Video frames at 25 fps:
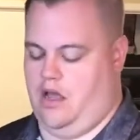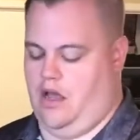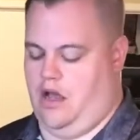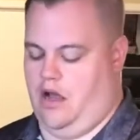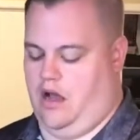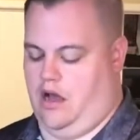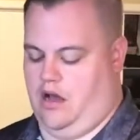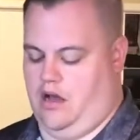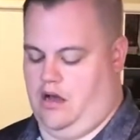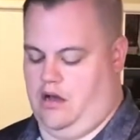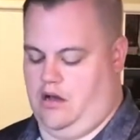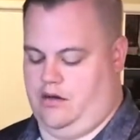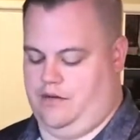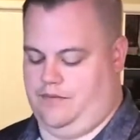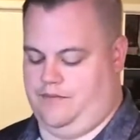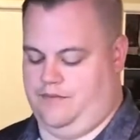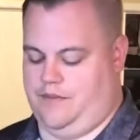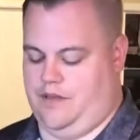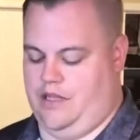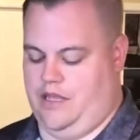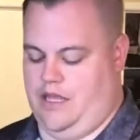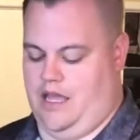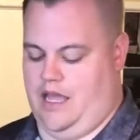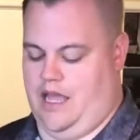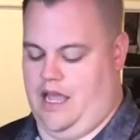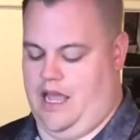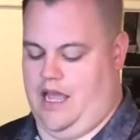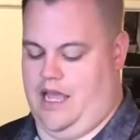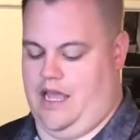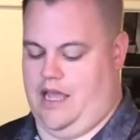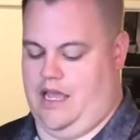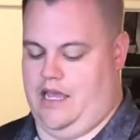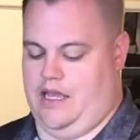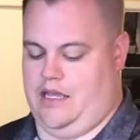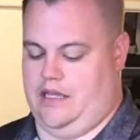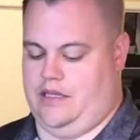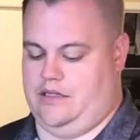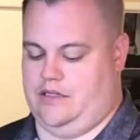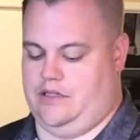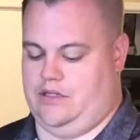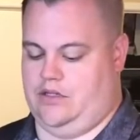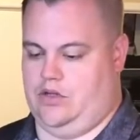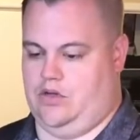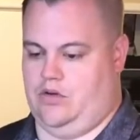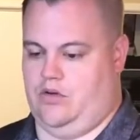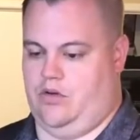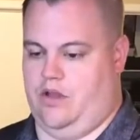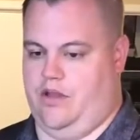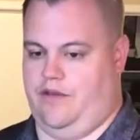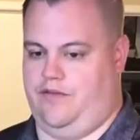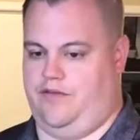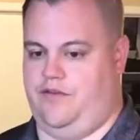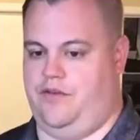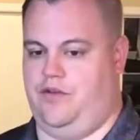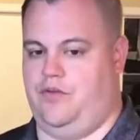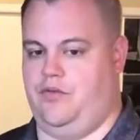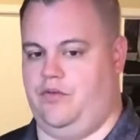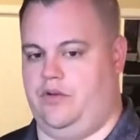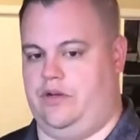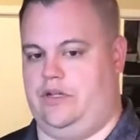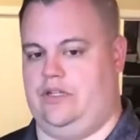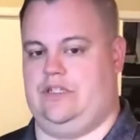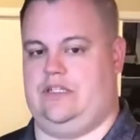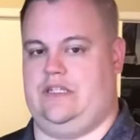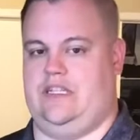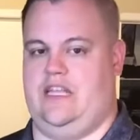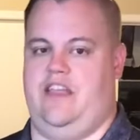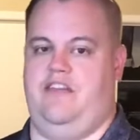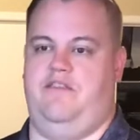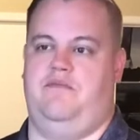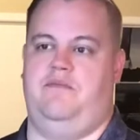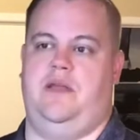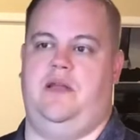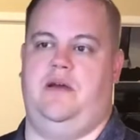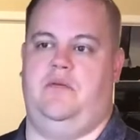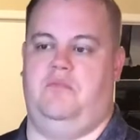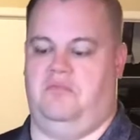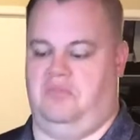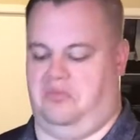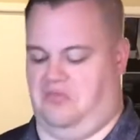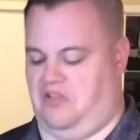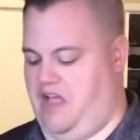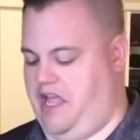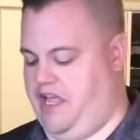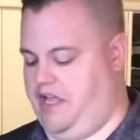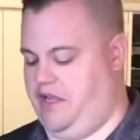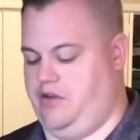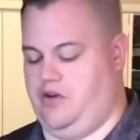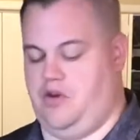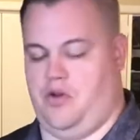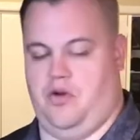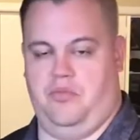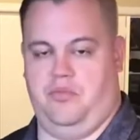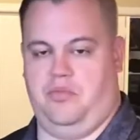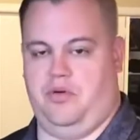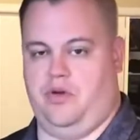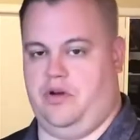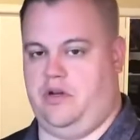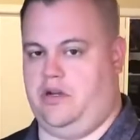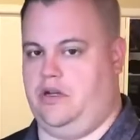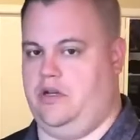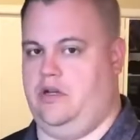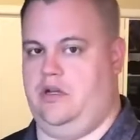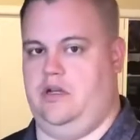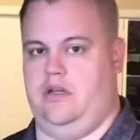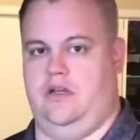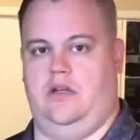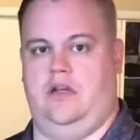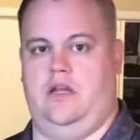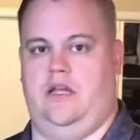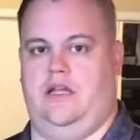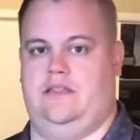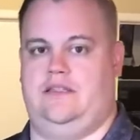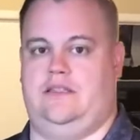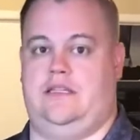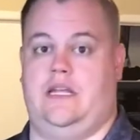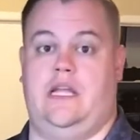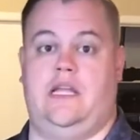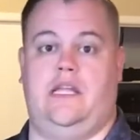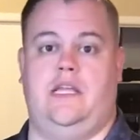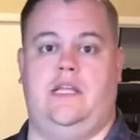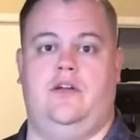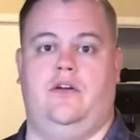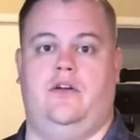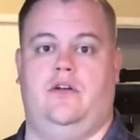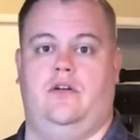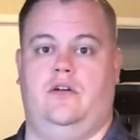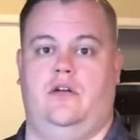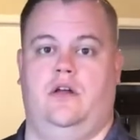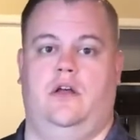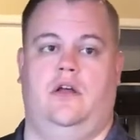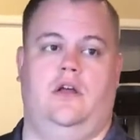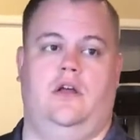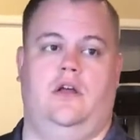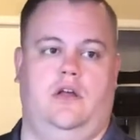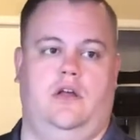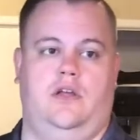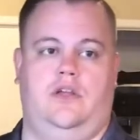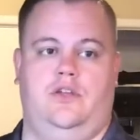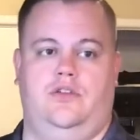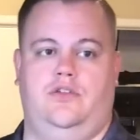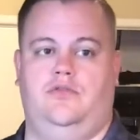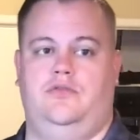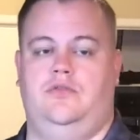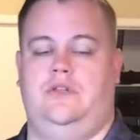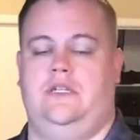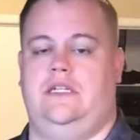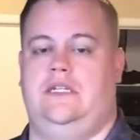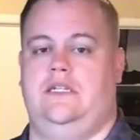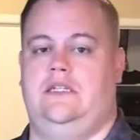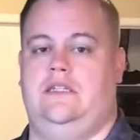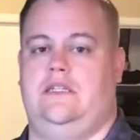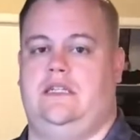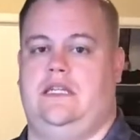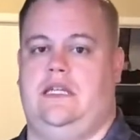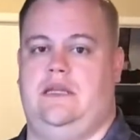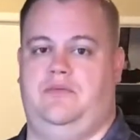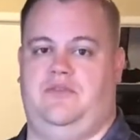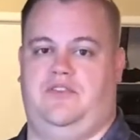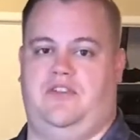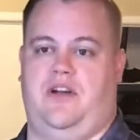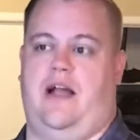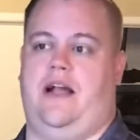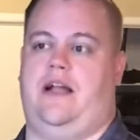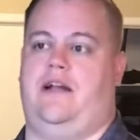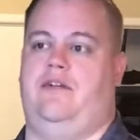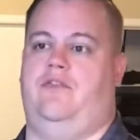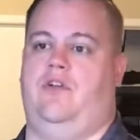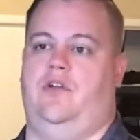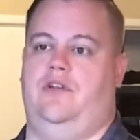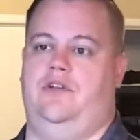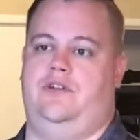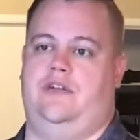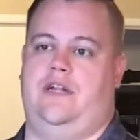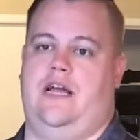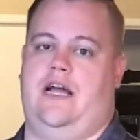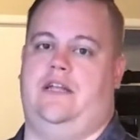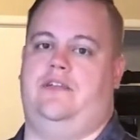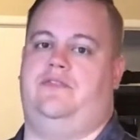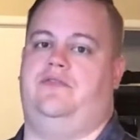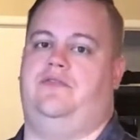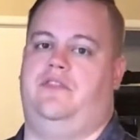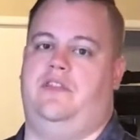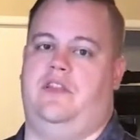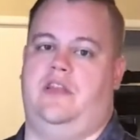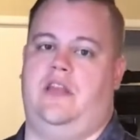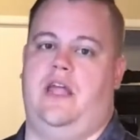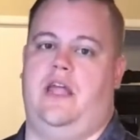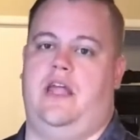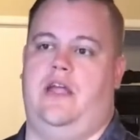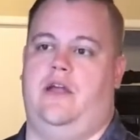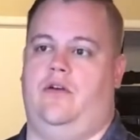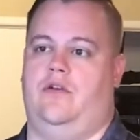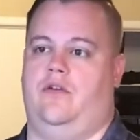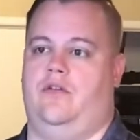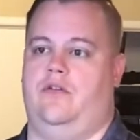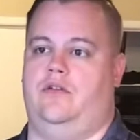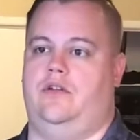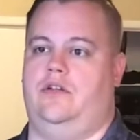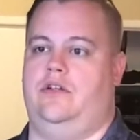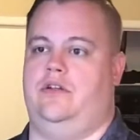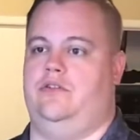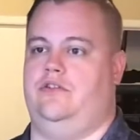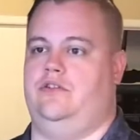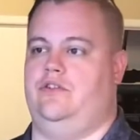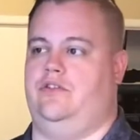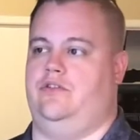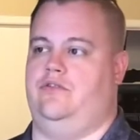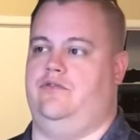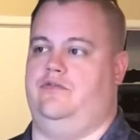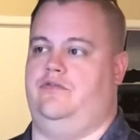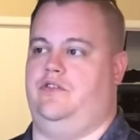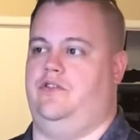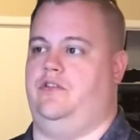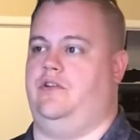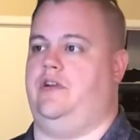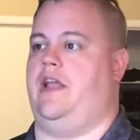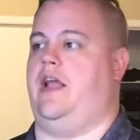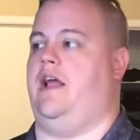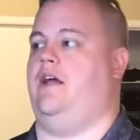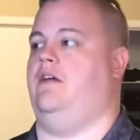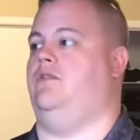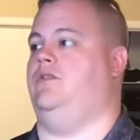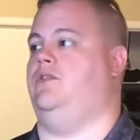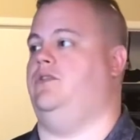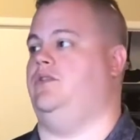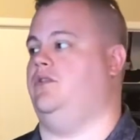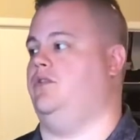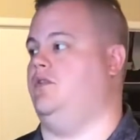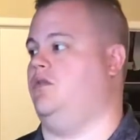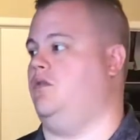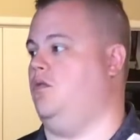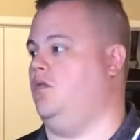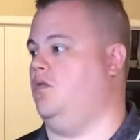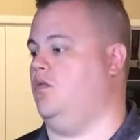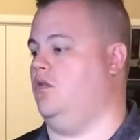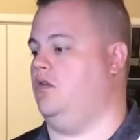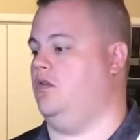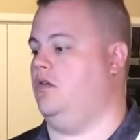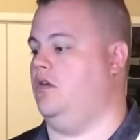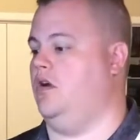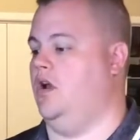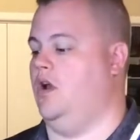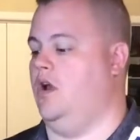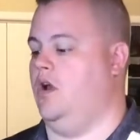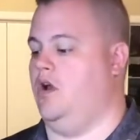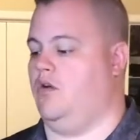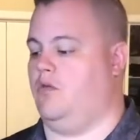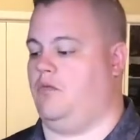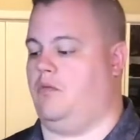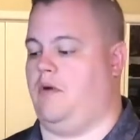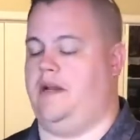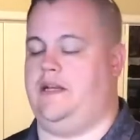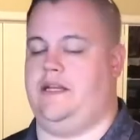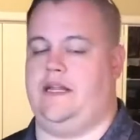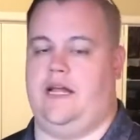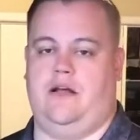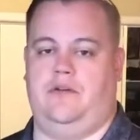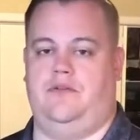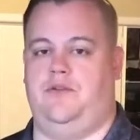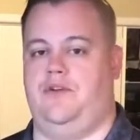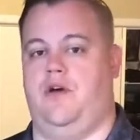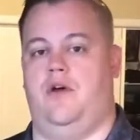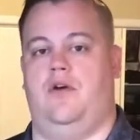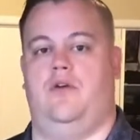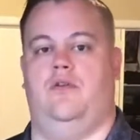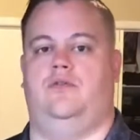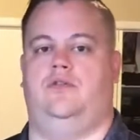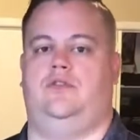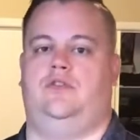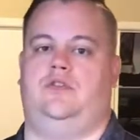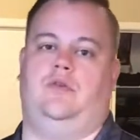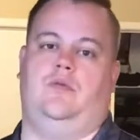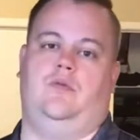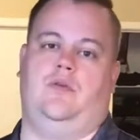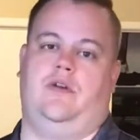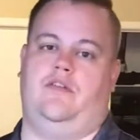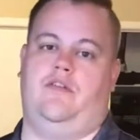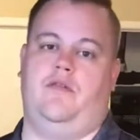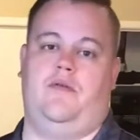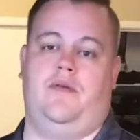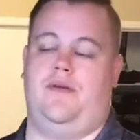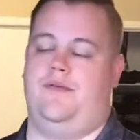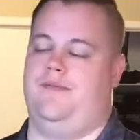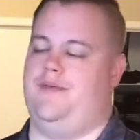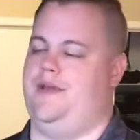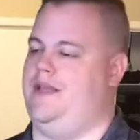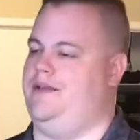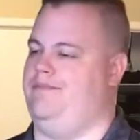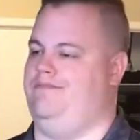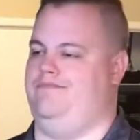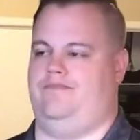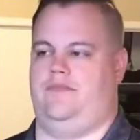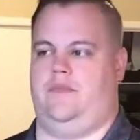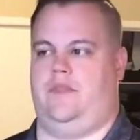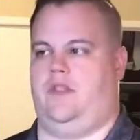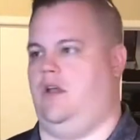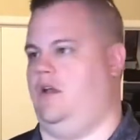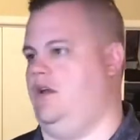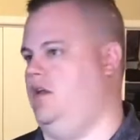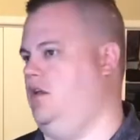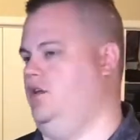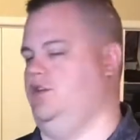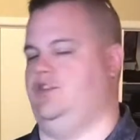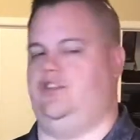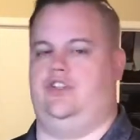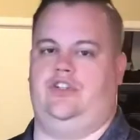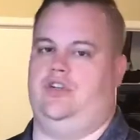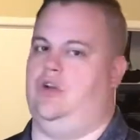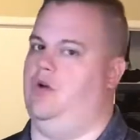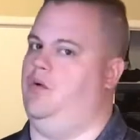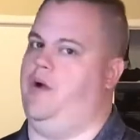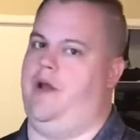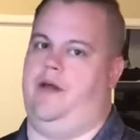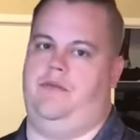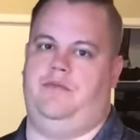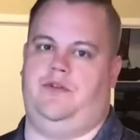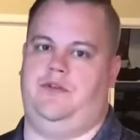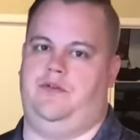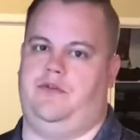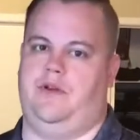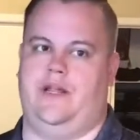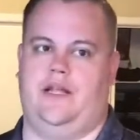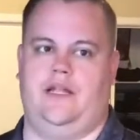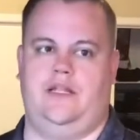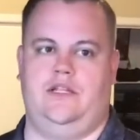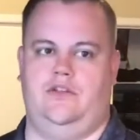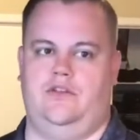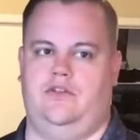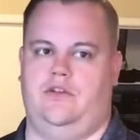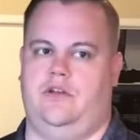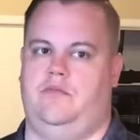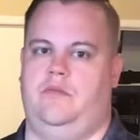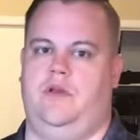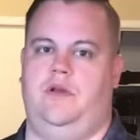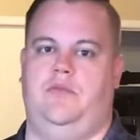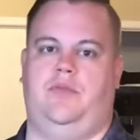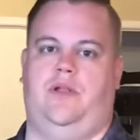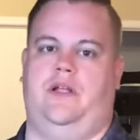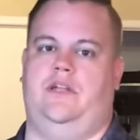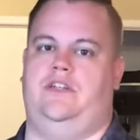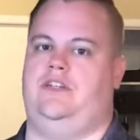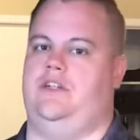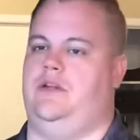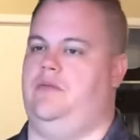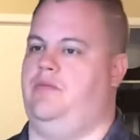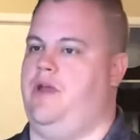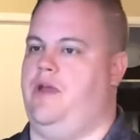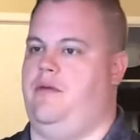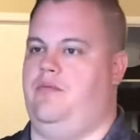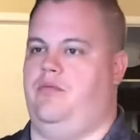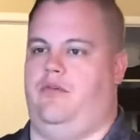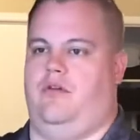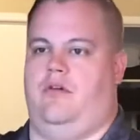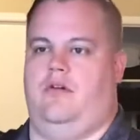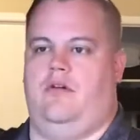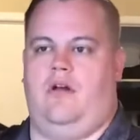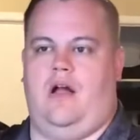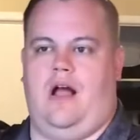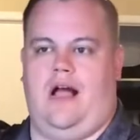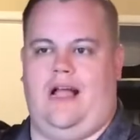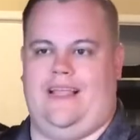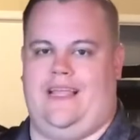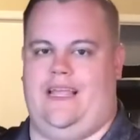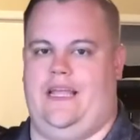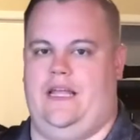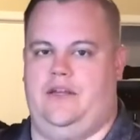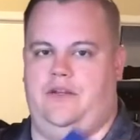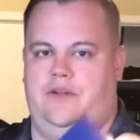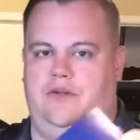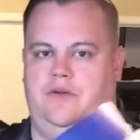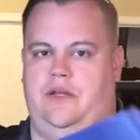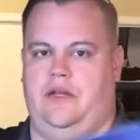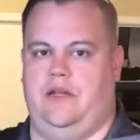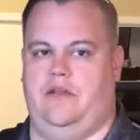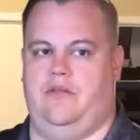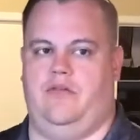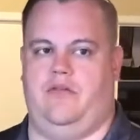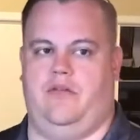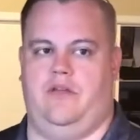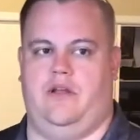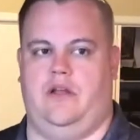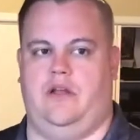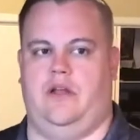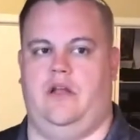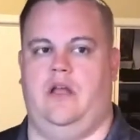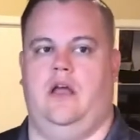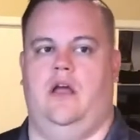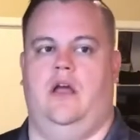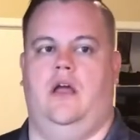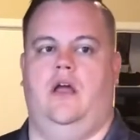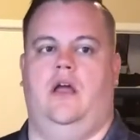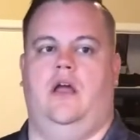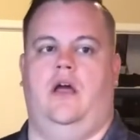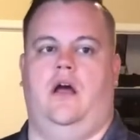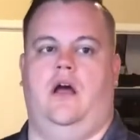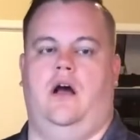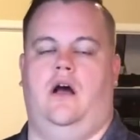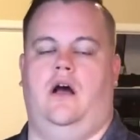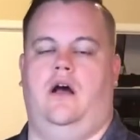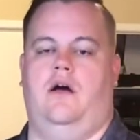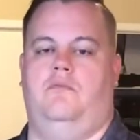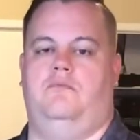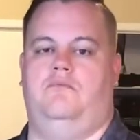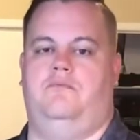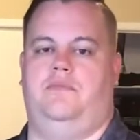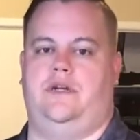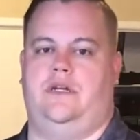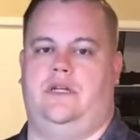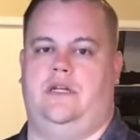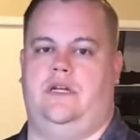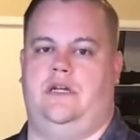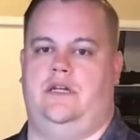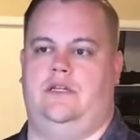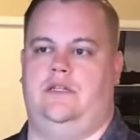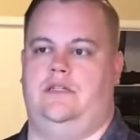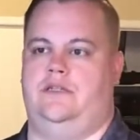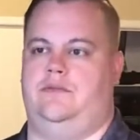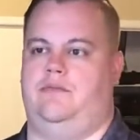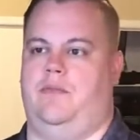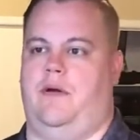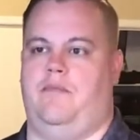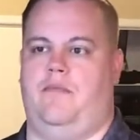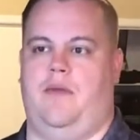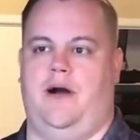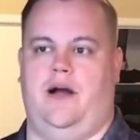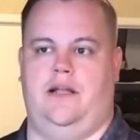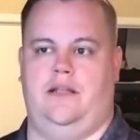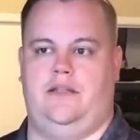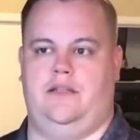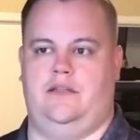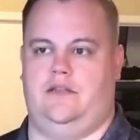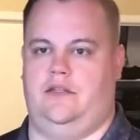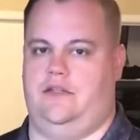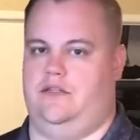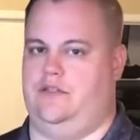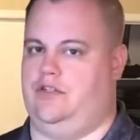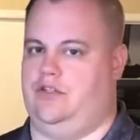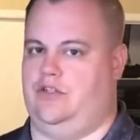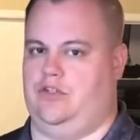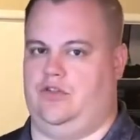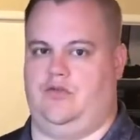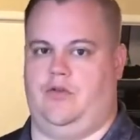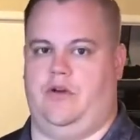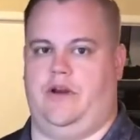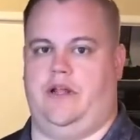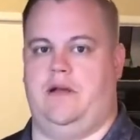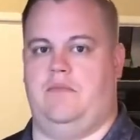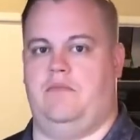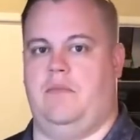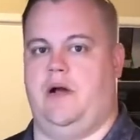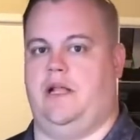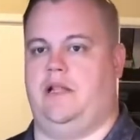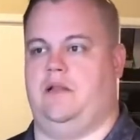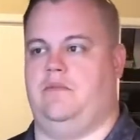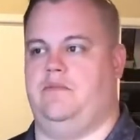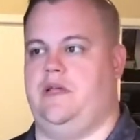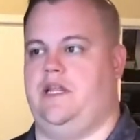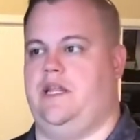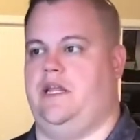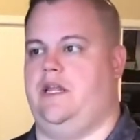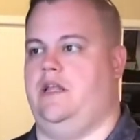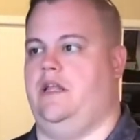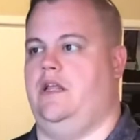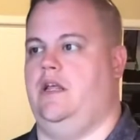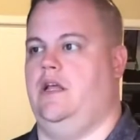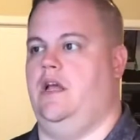And if you were just to give me a blank notebook and say, here, you need to keep track of all your tasks for the day, or here's for your calendar, or write down notes, or whatever it may be, there's just no way I'm doing it. You give me a blank sheet of paper, I can't do anything because my mind is just running a mile a minute.